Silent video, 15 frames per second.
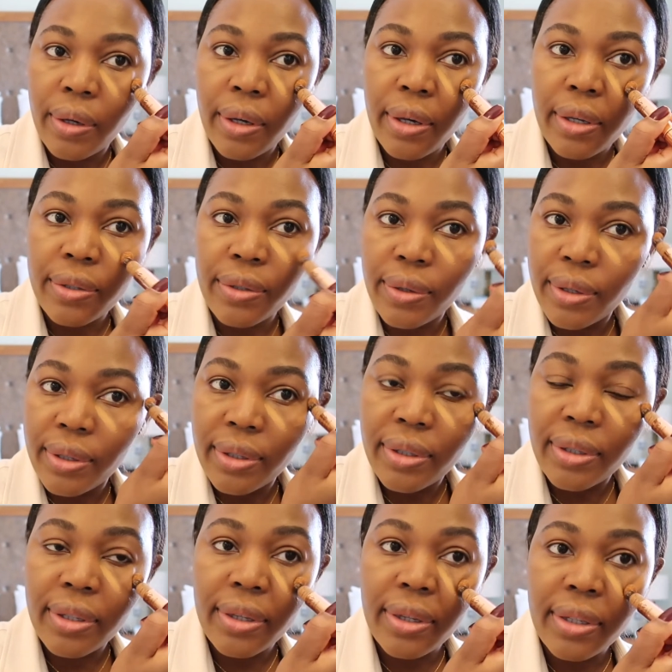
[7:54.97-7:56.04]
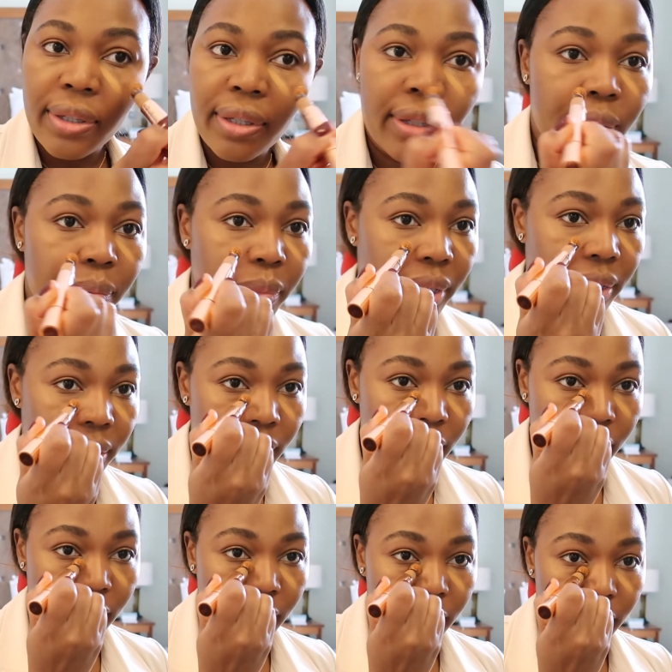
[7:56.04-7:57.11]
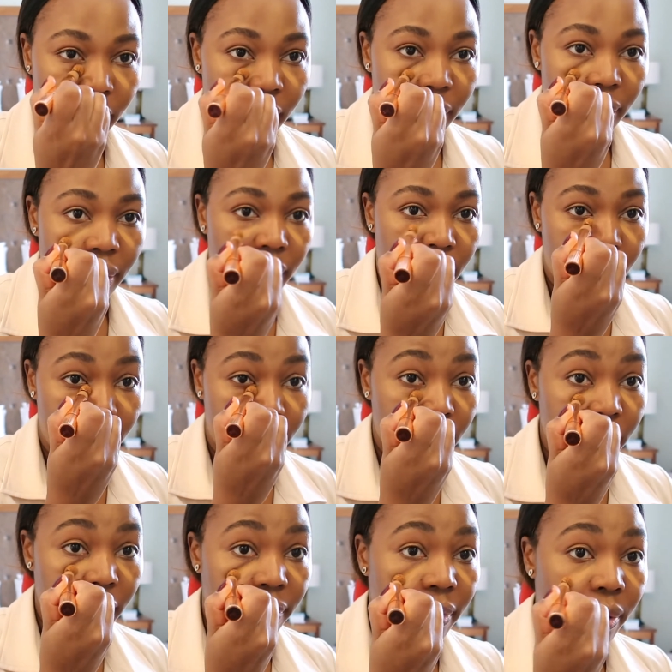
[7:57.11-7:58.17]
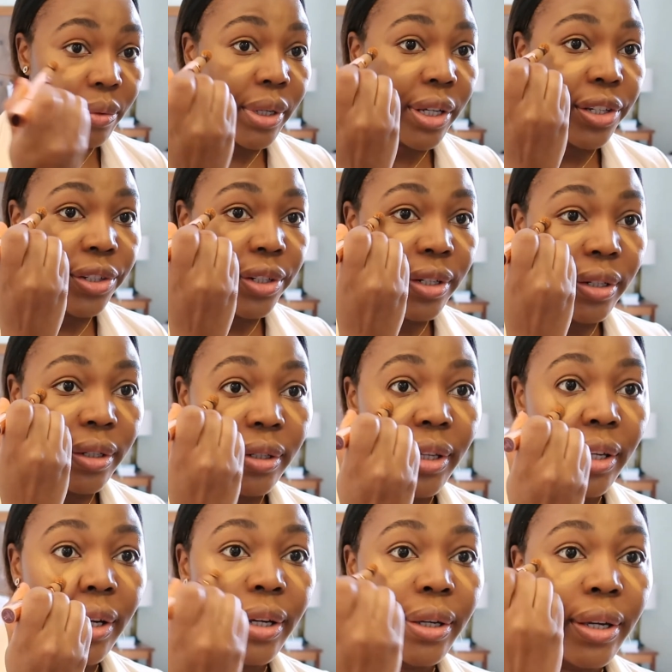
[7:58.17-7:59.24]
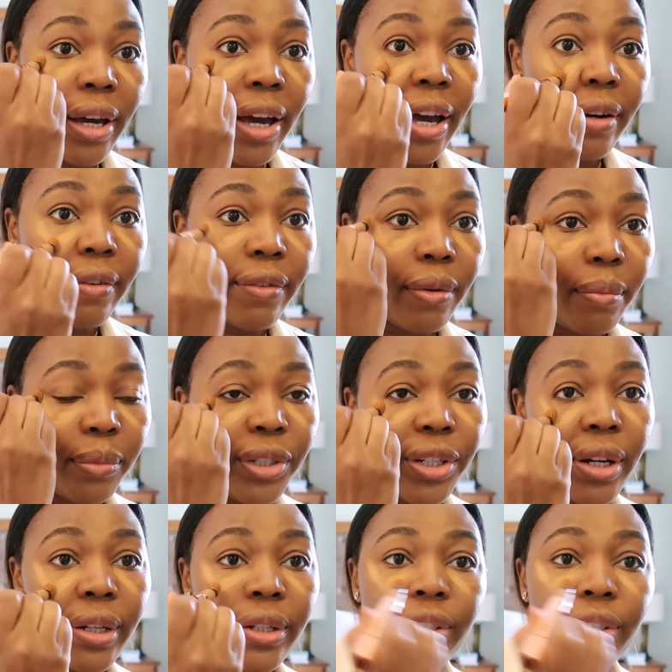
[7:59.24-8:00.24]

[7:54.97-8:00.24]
As you can see, this is a bit darker than even the foundation that I had from Charlotte